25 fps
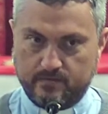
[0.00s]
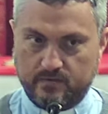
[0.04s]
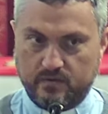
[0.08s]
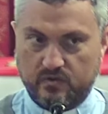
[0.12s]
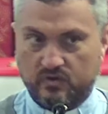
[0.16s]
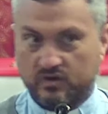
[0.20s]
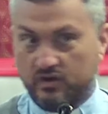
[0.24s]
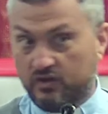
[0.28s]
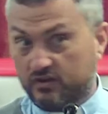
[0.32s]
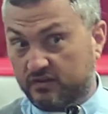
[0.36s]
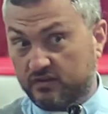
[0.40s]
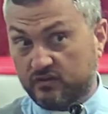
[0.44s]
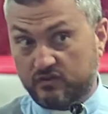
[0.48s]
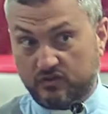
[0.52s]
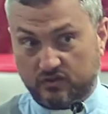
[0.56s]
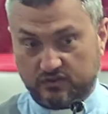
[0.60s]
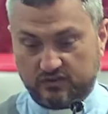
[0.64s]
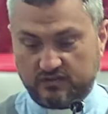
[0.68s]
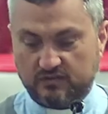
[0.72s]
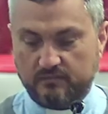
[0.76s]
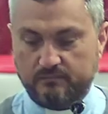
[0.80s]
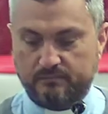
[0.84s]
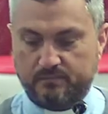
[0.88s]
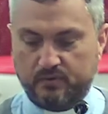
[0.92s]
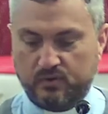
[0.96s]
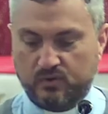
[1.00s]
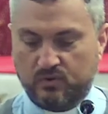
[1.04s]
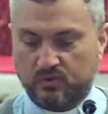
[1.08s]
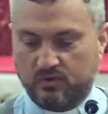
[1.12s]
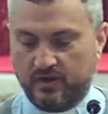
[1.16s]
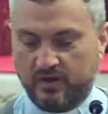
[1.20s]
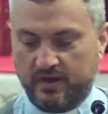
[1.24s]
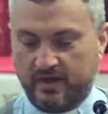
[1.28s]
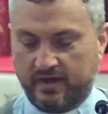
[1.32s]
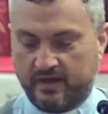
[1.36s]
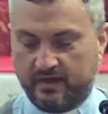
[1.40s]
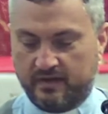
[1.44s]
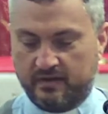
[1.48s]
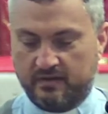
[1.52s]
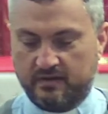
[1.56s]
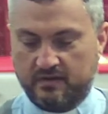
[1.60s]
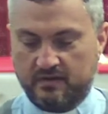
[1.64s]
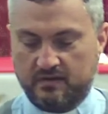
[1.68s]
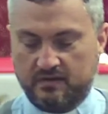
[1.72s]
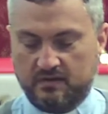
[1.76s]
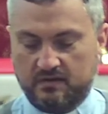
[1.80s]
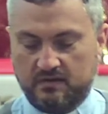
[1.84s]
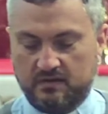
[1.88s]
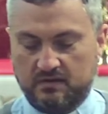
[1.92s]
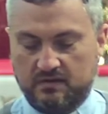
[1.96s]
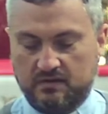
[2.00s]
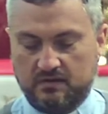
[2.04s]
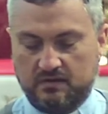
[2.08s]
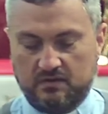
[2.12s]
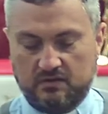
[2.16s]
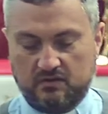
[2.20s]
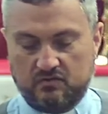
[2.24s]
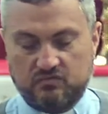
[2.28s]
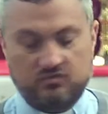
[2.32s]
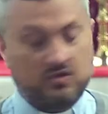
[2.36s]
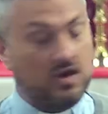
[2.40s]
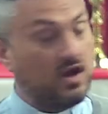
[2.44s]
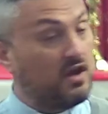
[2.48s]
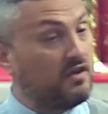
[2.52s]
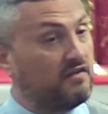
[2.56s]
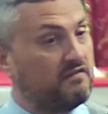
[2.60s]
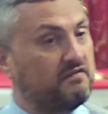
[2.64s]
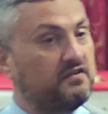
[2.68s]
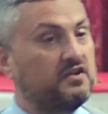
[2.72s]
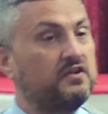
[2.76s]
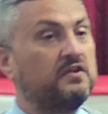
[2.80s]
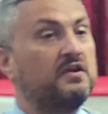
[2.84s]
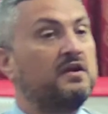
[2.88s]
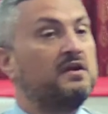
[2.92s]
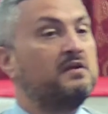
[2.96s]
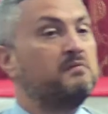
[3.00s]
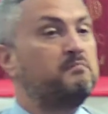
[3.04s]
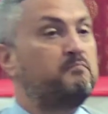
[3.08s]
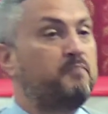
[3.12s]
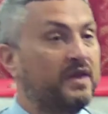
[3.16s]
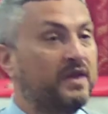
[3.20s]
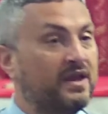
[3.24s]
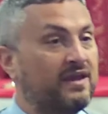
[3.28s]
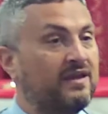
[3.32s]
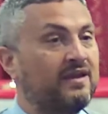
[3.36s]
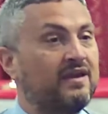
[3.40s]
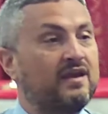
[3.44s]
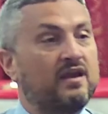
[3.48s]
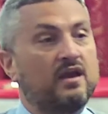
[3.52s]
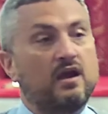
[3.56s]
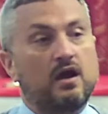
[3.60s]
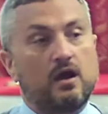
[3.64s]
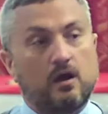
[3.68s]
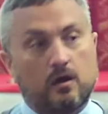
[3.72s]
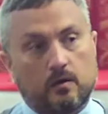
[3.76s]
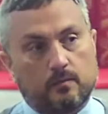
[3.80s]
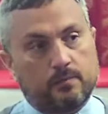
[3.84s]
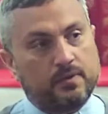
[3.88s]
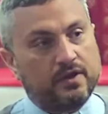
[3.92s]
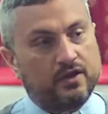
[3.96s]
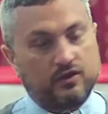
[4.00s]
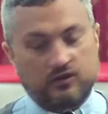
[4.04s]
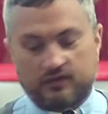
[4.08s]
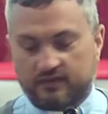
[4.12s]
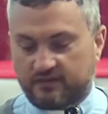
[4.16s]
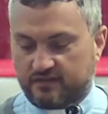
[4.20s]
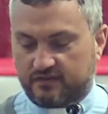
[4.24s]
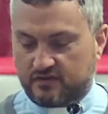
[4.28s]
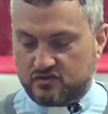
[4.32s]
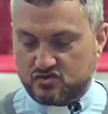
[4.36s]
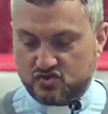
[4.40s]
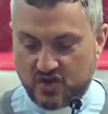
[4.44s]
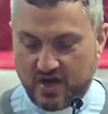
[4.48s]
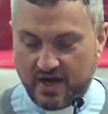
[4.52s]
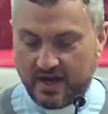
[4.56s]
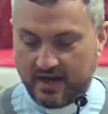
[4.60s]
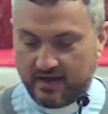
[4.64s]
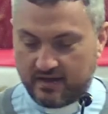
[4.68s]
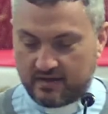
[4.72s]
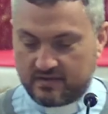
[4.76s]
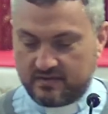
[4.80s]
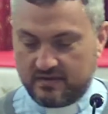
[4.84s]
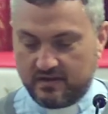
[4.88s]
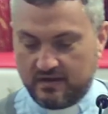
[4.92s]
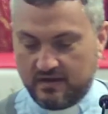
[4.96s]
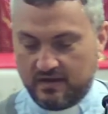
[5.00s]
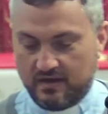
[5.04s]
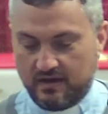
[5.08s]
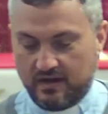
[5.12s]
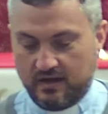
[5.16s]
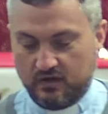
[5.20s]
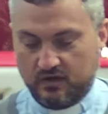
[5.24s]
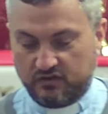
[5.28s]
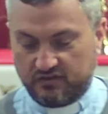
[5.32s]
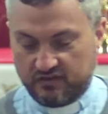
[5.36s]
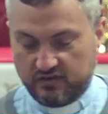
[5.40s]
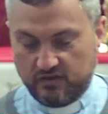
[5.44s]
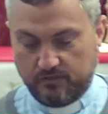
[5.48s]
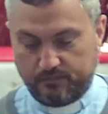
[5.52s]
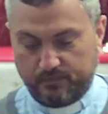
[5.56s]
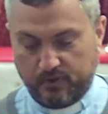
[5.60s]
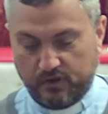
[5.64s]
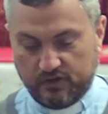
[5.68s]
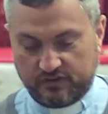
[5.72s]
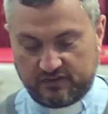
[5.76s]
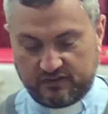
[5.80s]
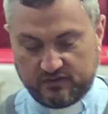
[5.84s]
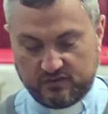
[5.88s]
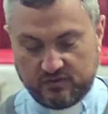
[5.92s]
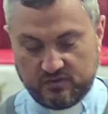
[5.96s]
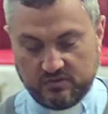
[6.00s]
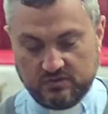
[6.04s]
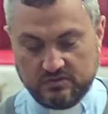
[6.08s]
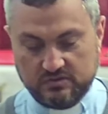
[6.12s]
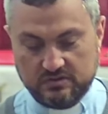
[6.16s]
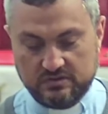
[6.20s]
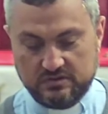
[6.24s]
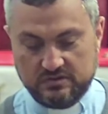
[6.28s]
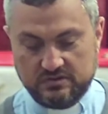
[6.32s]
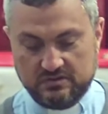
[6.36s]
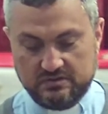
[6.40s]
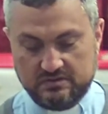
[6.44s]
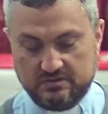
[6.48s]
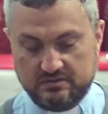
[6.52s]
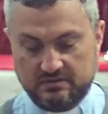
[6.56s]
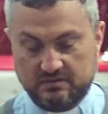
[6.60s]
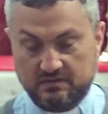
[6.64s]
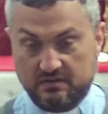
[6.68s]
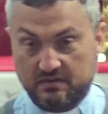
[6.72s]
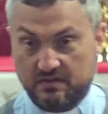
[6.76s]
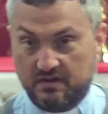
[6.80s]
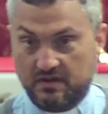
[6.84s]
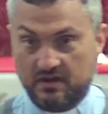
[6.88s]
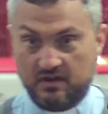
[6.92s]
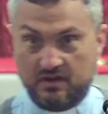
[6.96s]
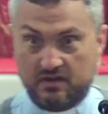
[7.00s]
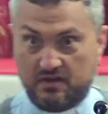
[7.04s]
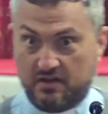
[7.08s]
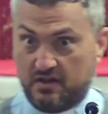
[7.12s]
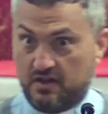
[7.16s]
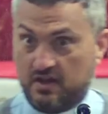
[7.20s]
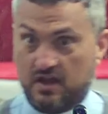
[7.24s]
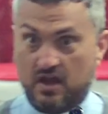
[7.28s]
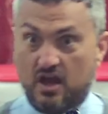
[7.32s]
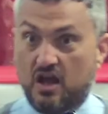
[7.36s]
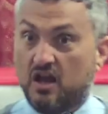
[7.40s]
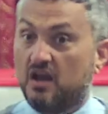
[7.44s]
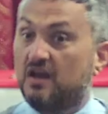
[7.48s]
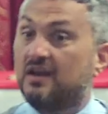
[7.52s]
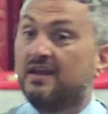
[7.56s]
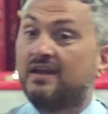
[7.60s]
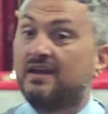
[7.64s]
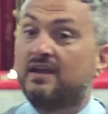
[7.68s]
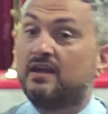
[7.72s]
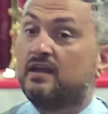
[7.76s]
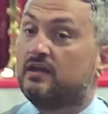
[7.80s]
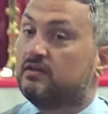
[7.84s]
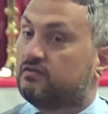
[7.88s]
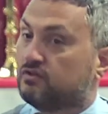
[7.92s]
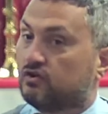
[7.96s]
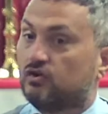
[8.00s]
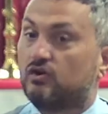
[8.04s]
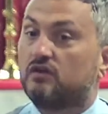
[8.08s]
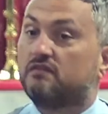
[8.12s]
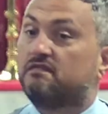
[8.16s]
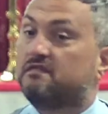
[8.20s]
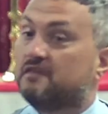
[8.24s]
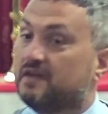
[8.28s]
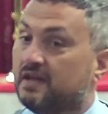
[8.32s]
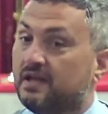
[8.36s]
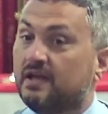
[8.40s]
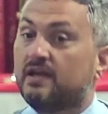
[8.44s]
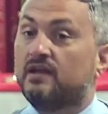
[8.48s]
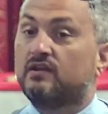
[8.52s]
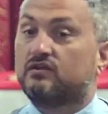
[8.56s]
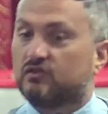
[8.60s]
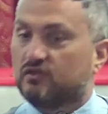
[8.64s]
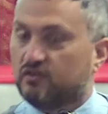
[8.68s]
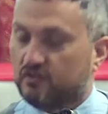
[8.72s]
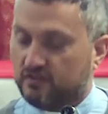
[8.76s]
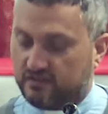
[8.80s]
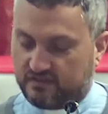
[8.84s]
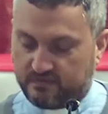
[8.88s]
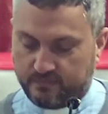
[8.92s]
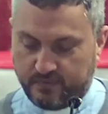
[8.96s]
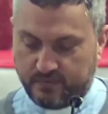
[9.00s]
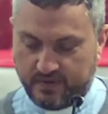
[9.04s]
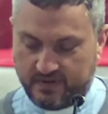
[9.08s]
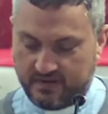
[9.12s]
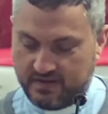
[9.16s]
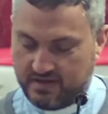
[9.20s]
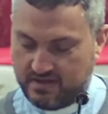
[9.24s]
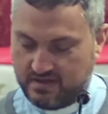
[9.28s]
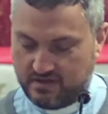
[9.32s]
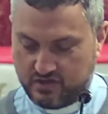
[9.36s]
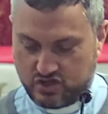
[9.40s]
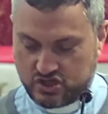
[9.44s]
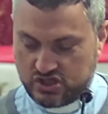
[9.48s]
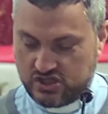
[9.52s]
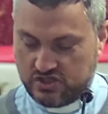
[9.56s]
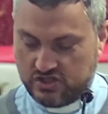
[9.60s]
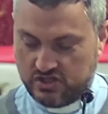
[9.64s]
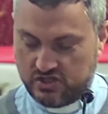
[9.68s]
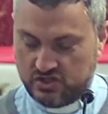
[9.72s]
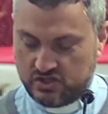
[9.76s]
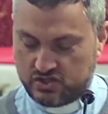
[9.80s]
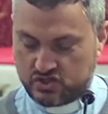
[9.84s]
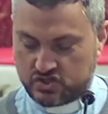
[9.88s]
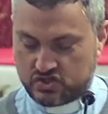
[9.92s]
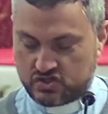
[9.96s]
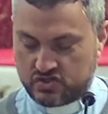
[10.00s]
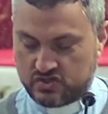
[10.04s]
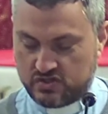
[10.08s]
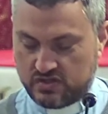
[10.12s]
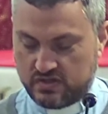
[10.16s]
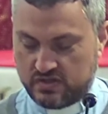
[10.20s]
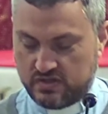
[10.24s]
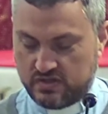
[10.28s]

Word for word: Listen to St. Paul here. Uh, rather than bigging up his strength as an apostle, uh, a leader of leaders within the church,